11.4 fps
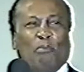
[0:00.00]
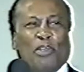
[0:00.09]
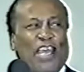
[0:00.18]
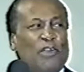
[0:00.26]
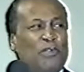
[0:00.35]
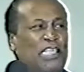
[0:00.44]
but
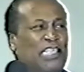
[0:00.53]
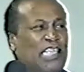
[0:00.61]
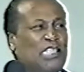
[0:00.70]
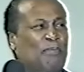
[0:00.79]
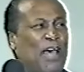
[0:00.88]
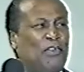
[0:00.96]
they don't teach
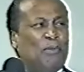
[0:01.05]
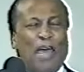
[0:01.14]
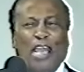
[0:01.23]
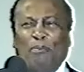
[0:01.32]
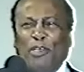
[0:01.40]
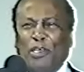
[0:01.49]
us about
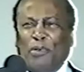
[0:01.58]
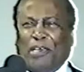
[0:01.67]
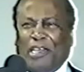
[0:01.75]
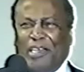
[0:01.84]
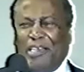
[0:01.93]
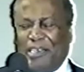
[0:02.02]
nobody but
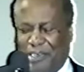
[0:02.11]
Euclid